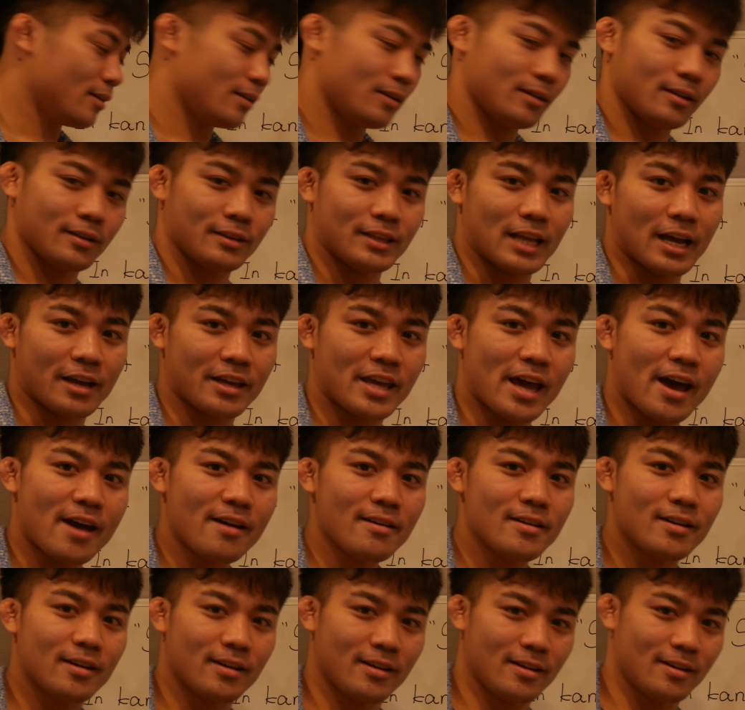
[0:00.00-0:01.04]
nage.
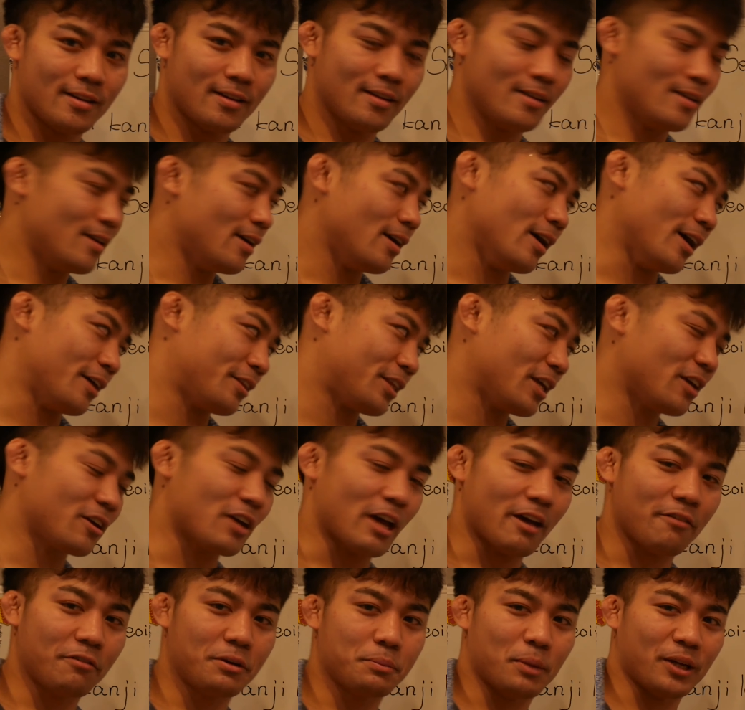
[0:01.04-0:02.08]
I think
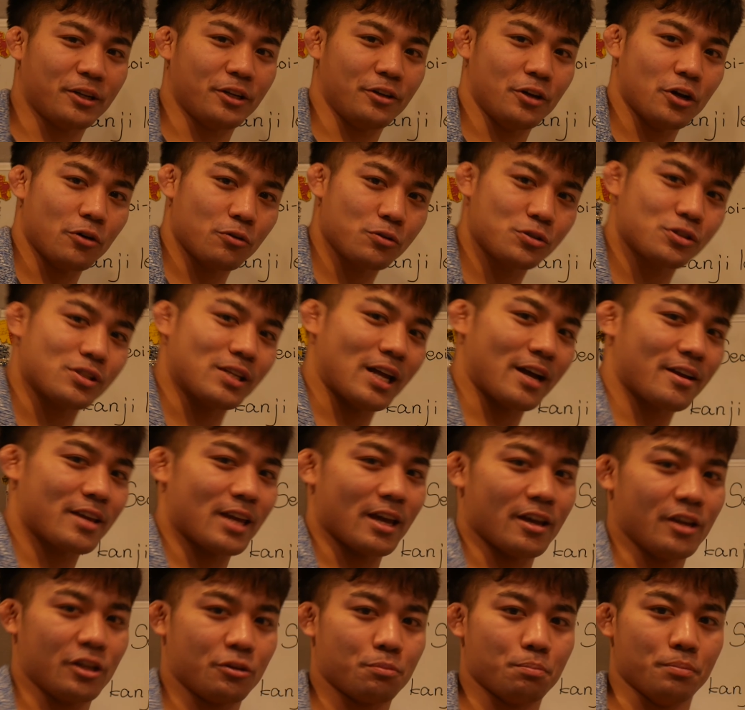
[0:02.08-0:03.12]
everybody knows nage,
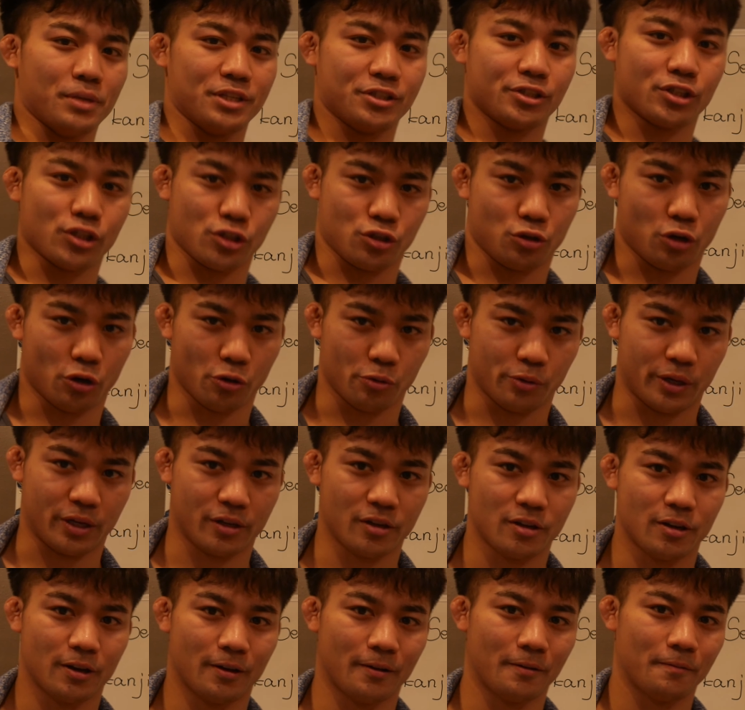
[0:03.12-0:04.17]
it means throwing.
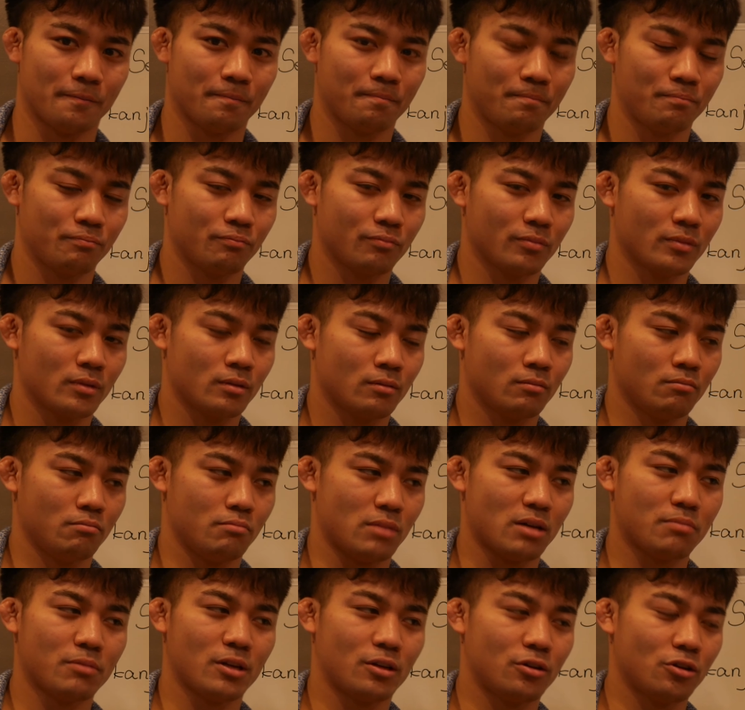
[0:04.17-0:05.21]

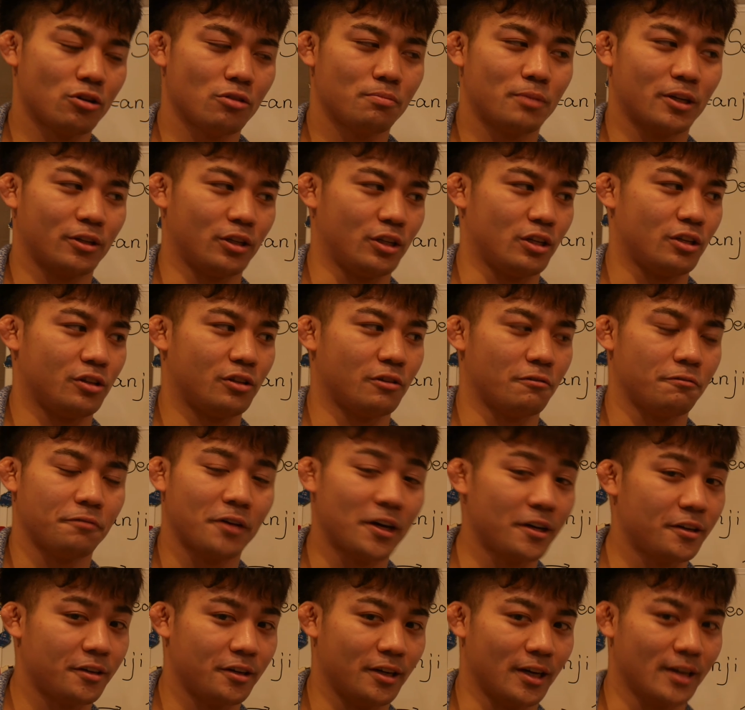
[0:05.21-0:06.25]
Maybe nobody
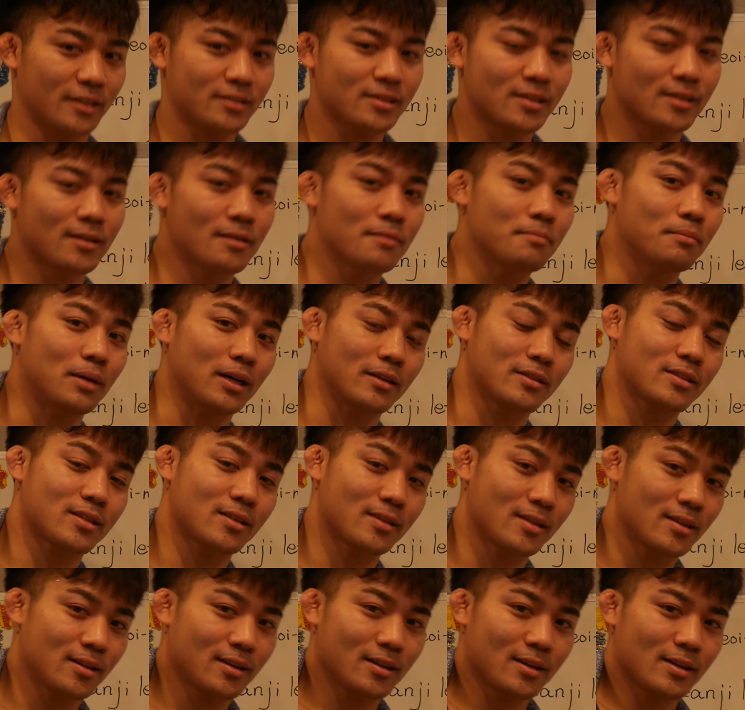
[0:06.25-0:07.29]
defined that, but
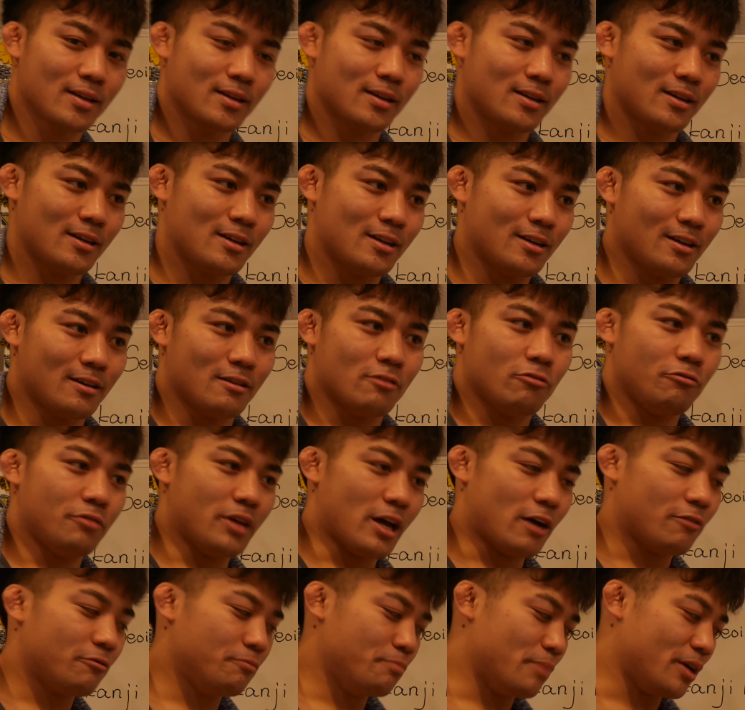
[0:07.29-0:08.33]
we
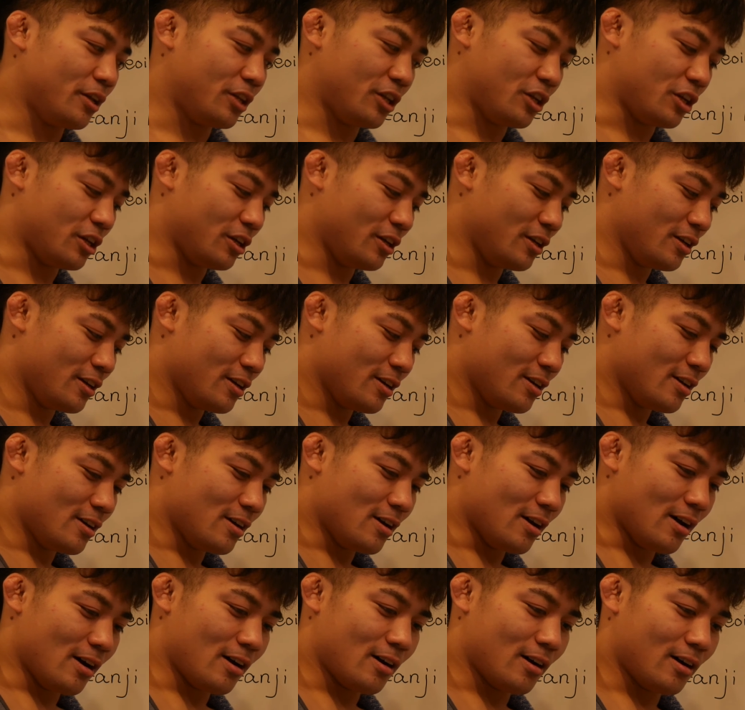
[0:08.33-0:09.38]
have many
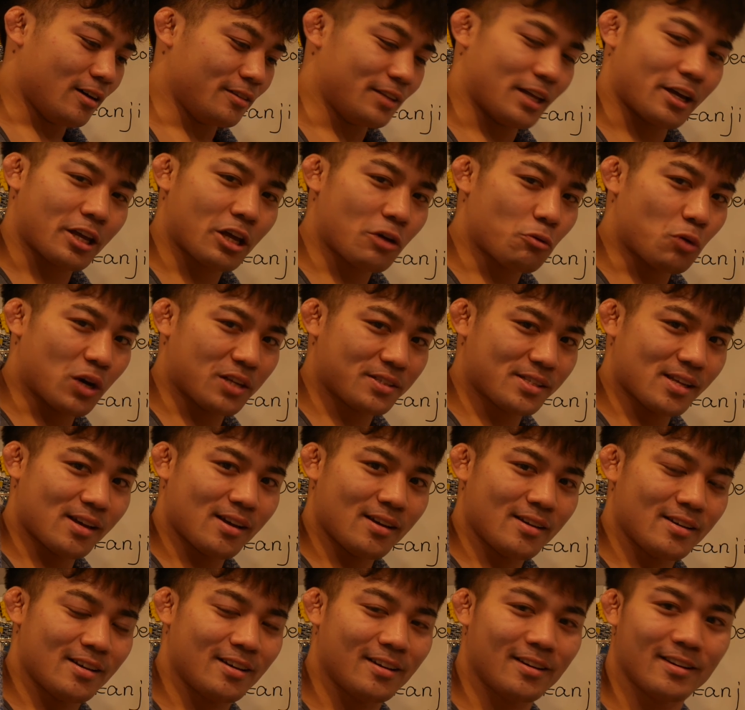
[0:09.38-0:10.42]
nagewaza,
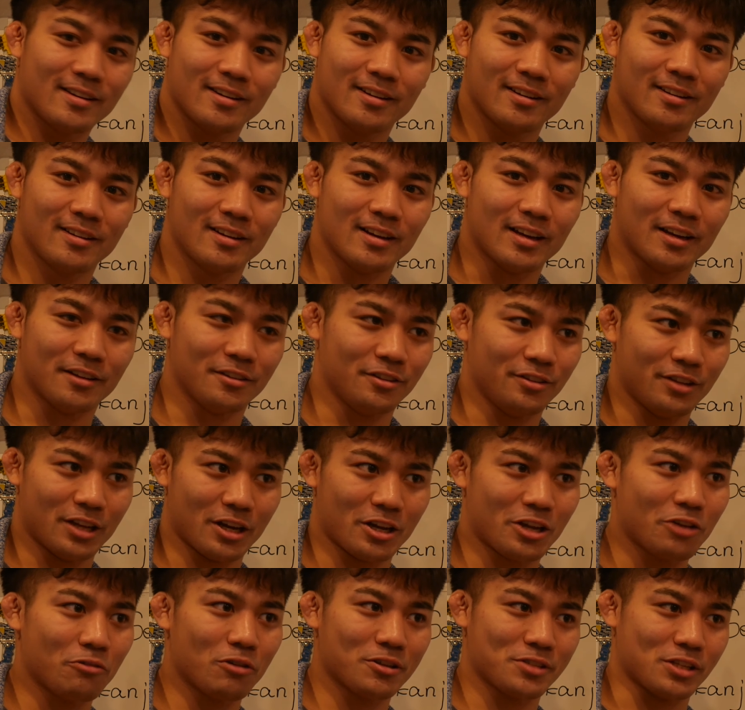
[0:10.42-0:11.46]
and
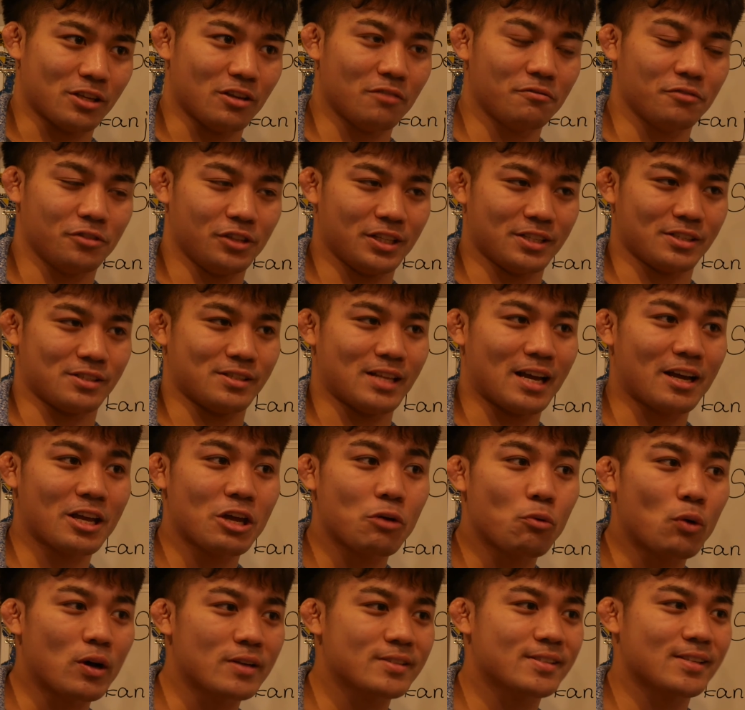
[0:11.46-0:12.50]
nagewaza, even this
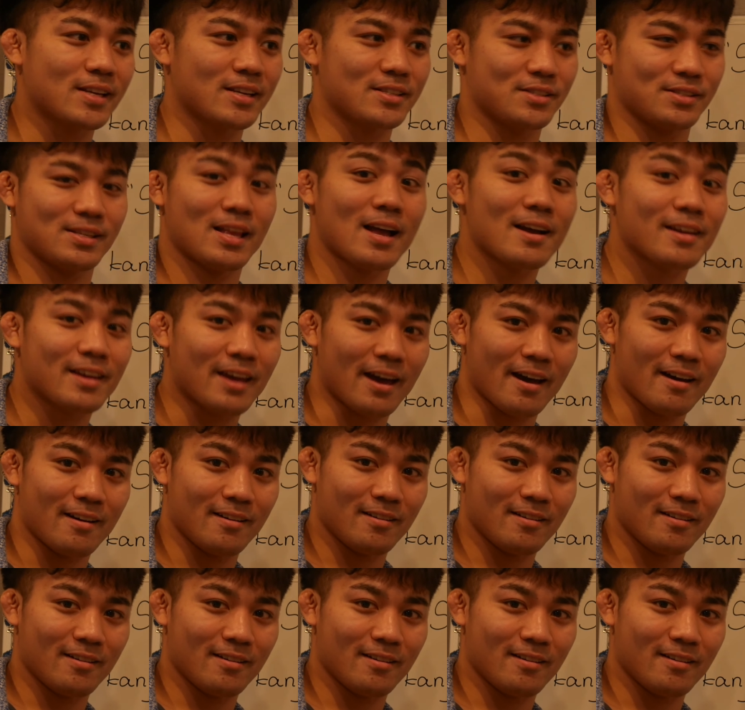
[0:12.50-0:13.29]
nagewaza's nage